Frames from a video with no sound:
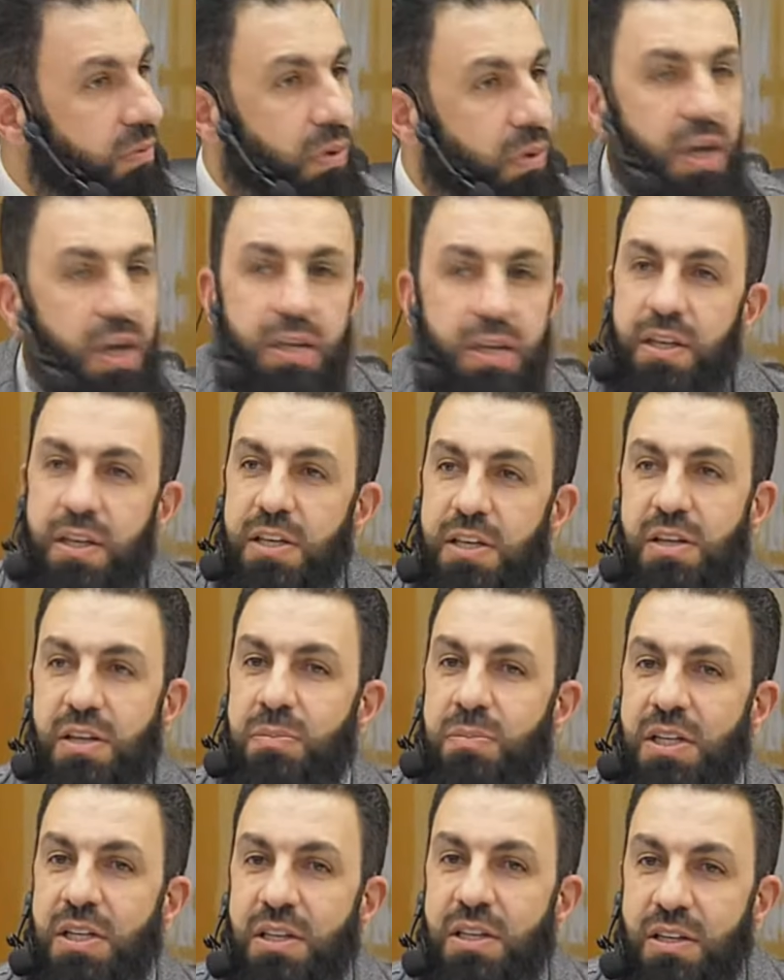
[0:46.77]
Why are they
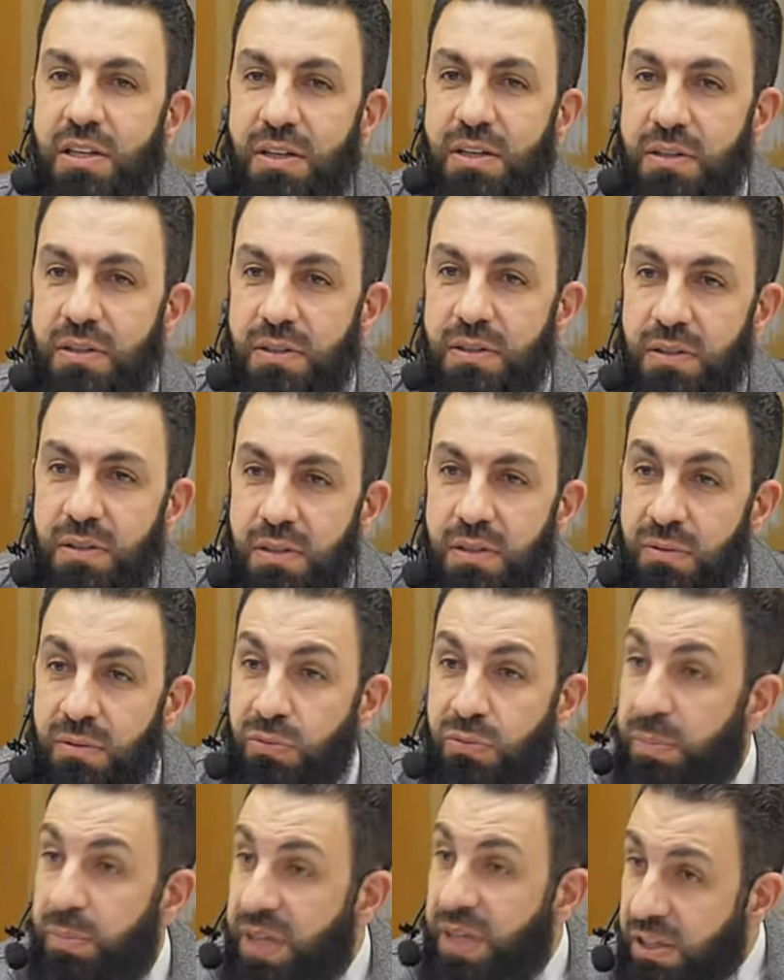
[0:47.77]
coming here?
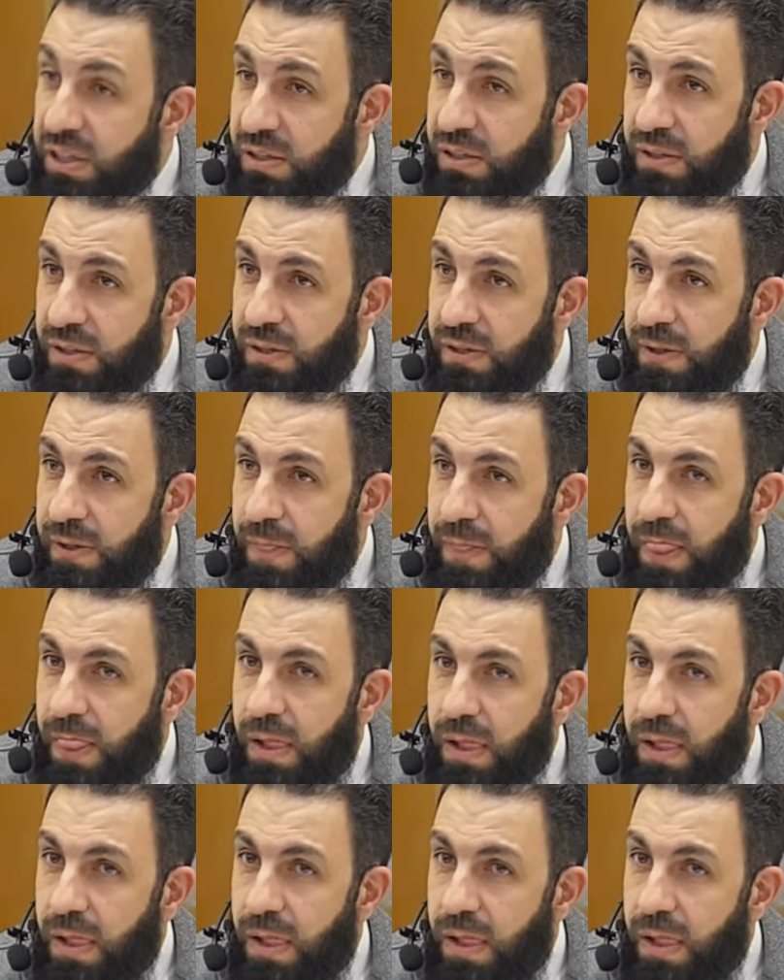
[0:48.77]
For me.